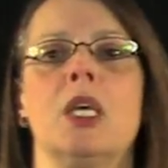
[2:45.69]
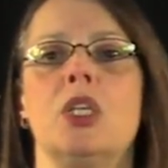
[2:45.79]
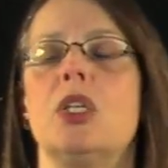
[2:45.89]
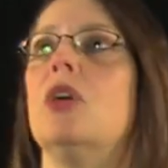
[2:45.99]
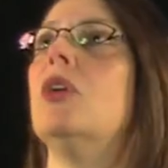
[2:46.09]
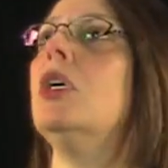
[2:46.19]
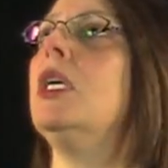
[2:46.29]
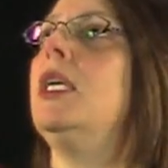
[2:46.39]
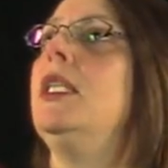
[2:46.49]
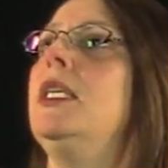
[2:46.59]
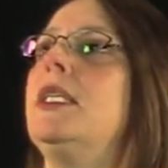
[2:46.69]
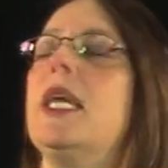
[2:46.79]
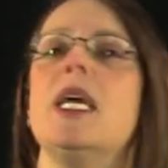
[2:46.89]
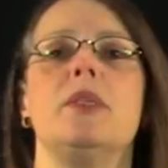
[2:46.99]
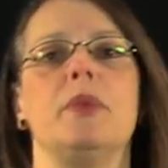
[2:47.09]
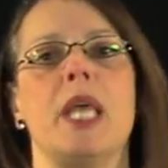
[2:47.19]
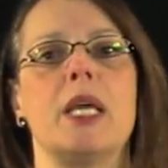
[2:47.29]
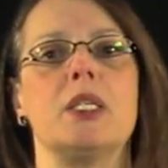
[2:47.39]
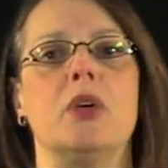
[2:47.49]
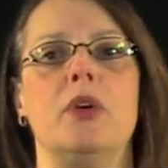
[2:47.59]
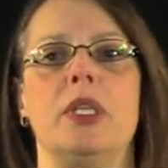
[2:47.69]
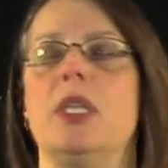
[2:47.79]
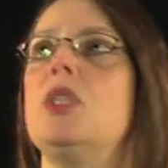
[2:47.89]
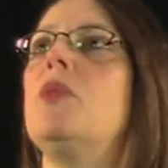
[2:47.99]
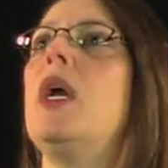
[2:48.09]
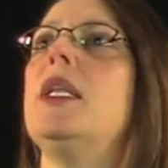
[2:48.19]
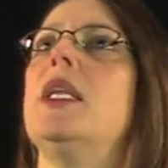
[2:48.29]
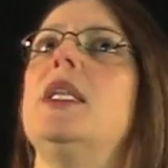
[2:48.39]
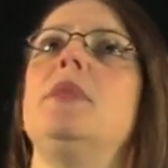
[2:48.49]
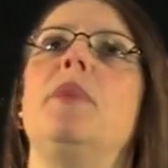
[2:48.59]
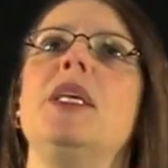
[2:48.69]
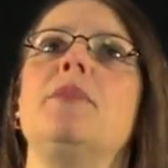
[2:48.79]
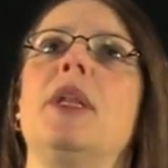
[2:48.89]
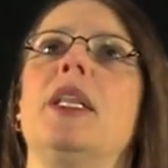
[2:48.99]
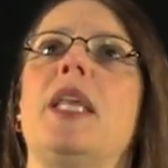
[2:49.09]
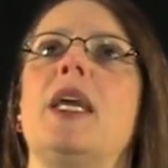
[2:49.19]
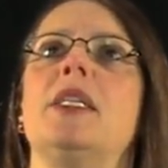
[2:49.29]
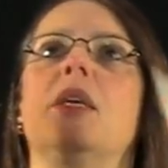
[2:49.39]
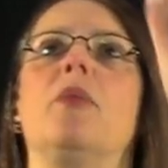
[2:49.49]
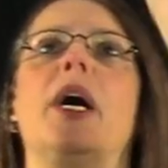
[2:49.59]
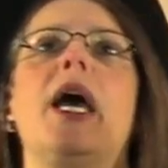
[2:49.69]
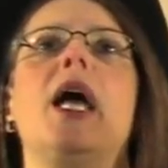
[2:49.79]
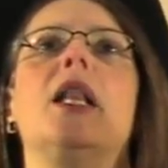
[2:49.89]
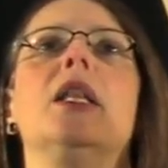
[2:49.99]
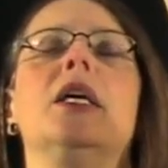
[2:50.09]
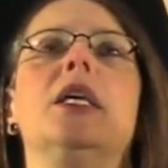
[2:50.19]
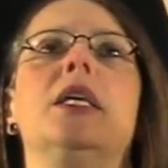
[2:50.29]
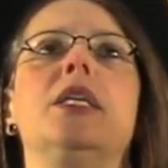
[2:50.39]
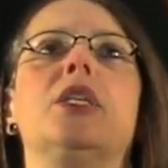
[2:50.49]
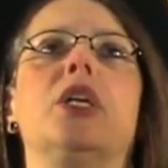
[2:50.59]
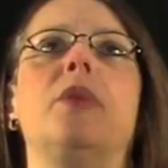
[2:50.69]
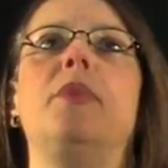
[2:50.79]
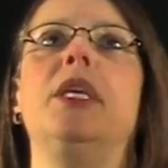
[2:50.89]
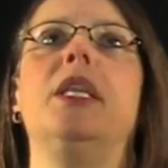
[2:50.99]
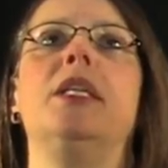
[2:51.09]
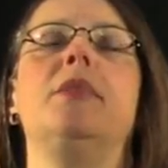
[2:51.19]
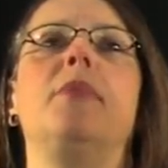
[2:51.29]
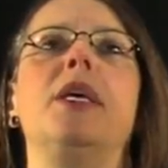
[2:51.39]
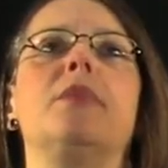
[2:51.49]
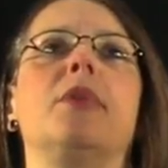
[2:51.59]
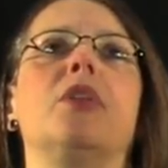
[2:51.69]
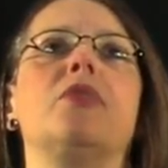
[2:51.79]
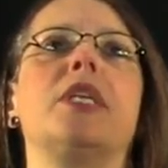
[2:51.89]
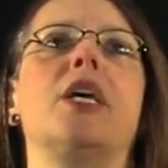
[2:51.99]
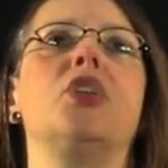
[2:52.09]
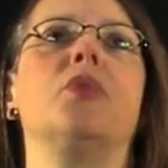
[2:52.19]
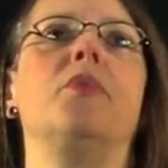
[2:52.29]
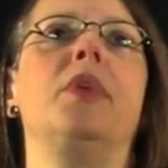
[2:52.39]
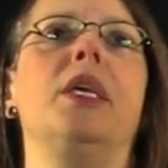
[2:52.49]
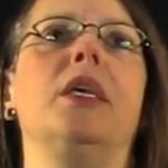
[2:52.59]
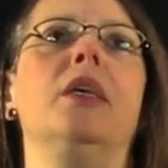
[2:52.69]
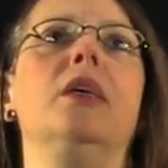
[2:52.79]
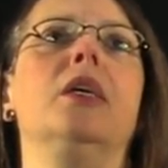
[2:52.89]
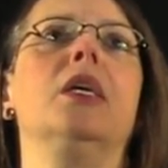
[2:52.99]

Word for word: So in this case, with x going this way, the displacement at x equal L is going to be the displacement of section B,